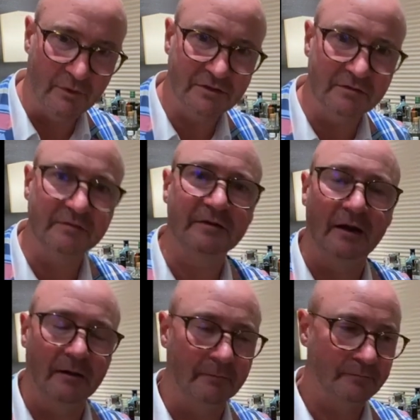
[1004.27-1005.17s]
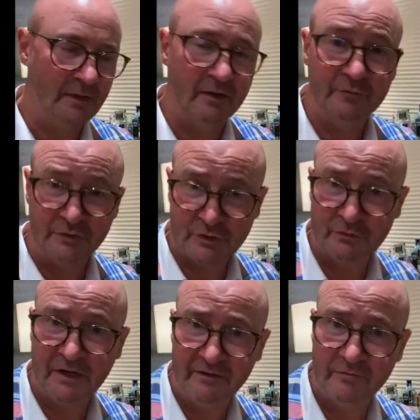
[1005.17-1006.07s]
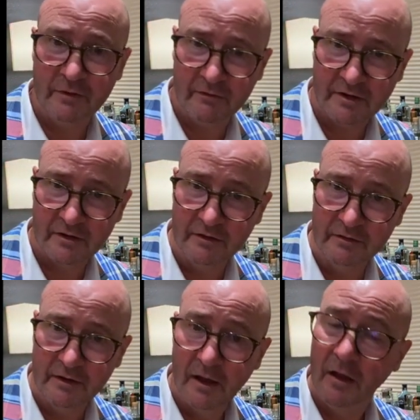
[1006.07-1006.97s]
which is um, traditional Native American